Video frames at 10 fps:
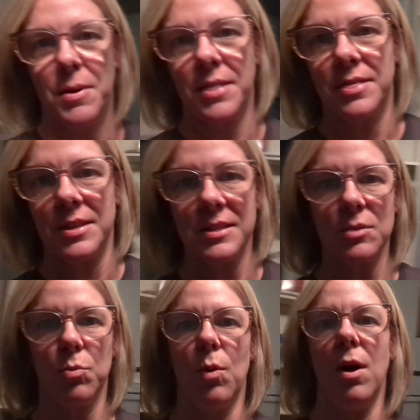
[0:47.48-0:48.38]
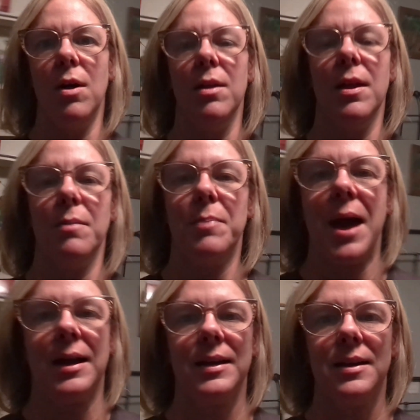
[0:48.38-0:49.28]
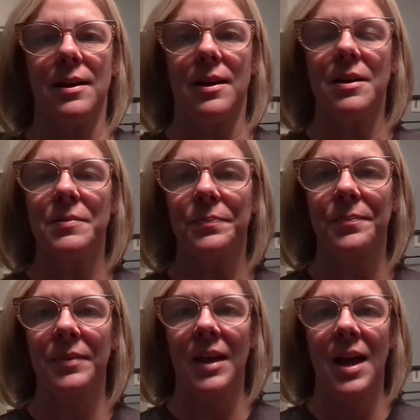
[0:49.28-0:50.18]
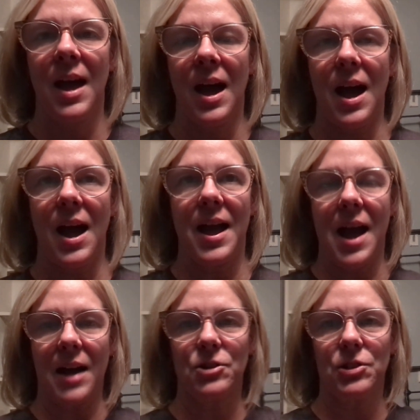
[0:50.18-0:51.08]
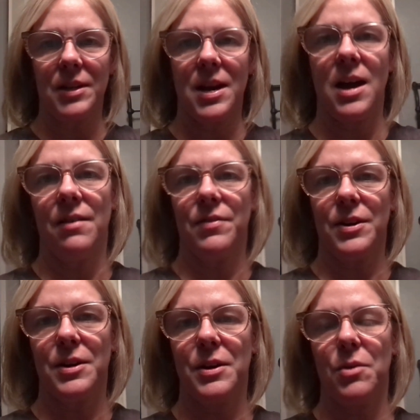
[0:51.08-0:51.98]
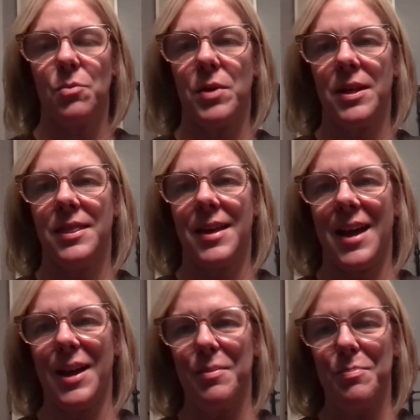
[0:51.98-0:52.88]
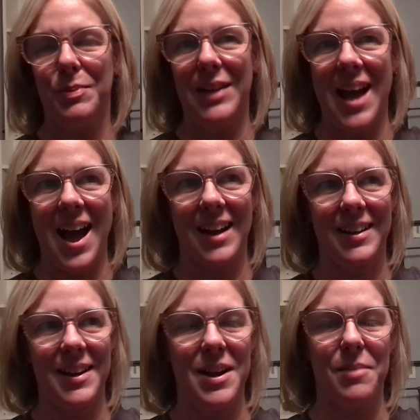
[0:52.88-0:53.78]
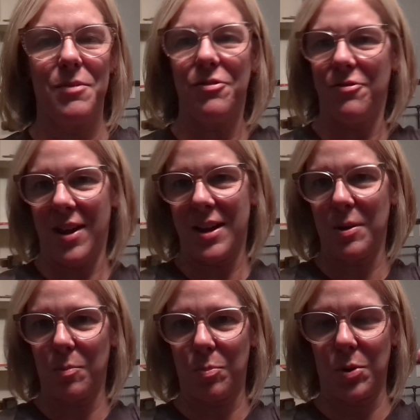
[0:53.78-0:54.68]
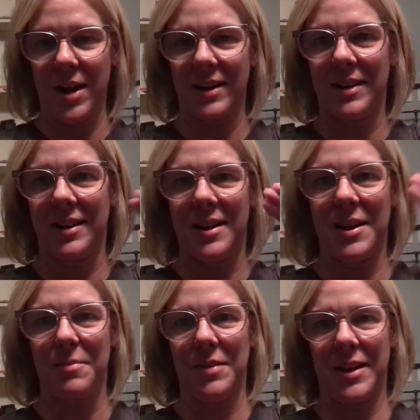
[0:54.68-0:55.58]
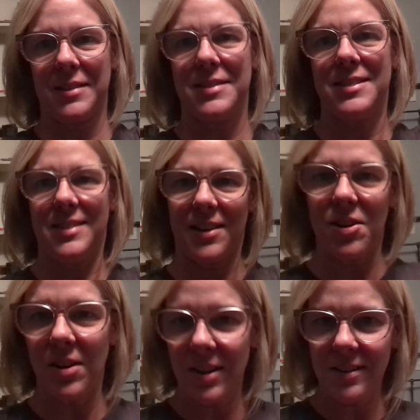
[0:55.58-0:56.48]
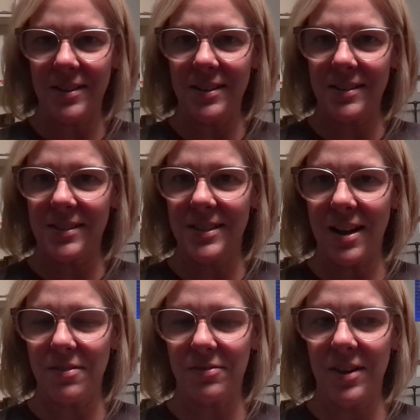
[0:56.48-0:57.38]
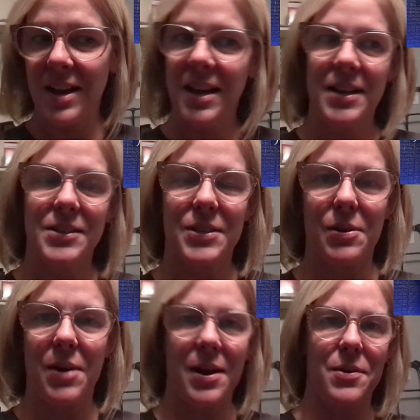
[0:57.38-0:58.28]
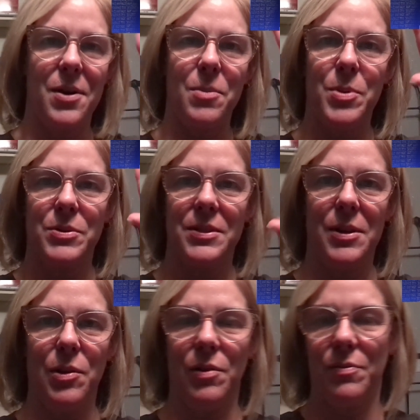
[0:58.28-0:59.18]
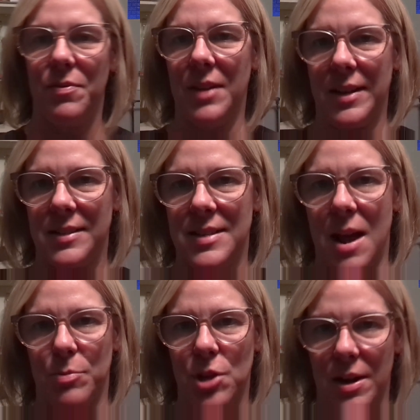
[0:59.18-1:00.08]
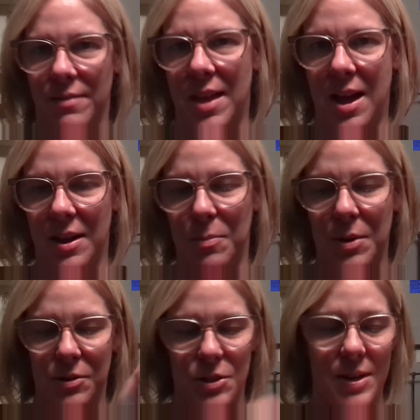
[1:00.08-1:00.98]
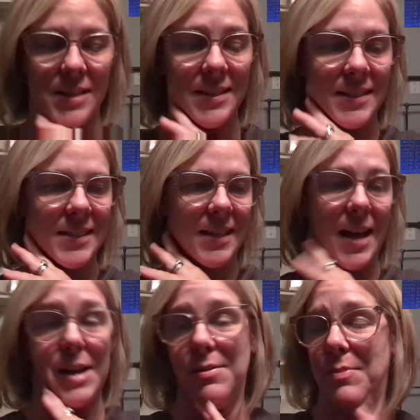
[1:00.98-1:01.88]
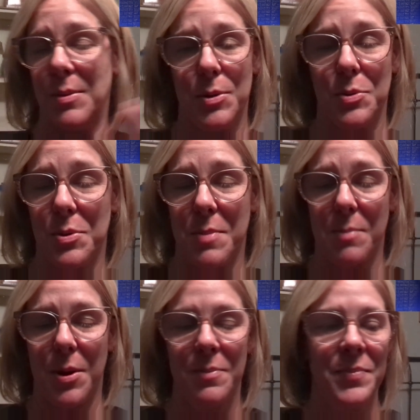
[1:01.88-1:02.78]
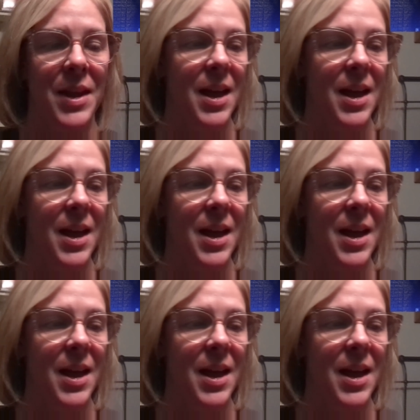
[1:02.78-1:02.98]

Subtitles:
This wall back here, I actually covered with a black fake brick like stick-on stuff. So I don't know, I'll post a little like snapshot of that up here so you guys can see that if maybe you'll remember.